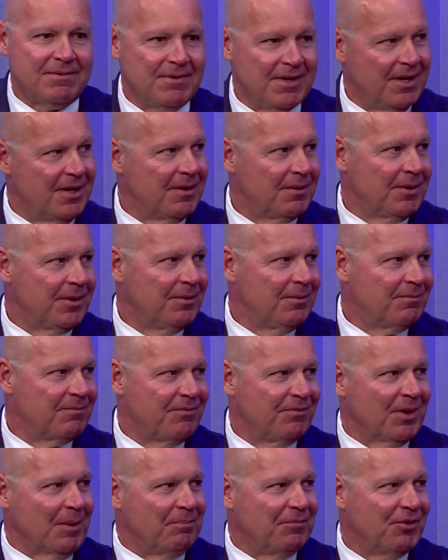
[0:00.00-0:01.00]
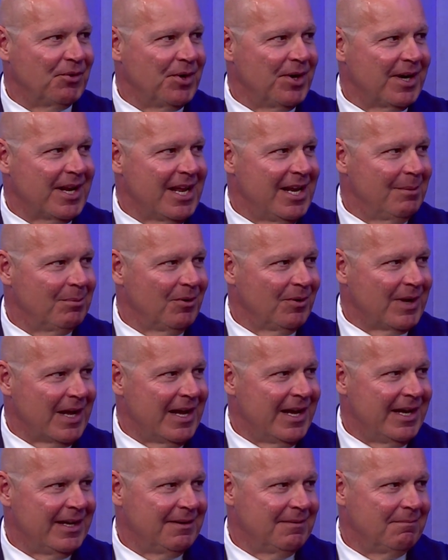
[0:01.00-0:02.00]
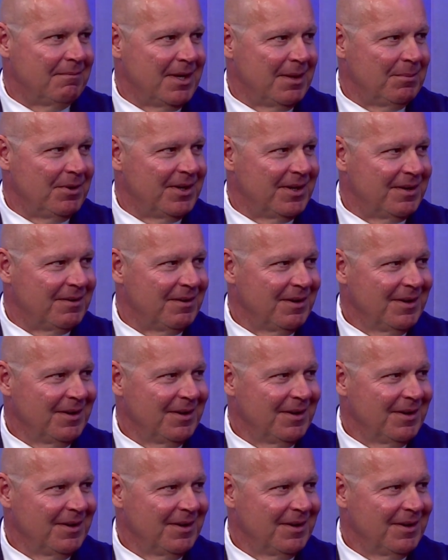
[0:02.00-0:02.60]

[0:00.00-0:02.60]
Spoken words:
you flip through your cable guide and maybe you'd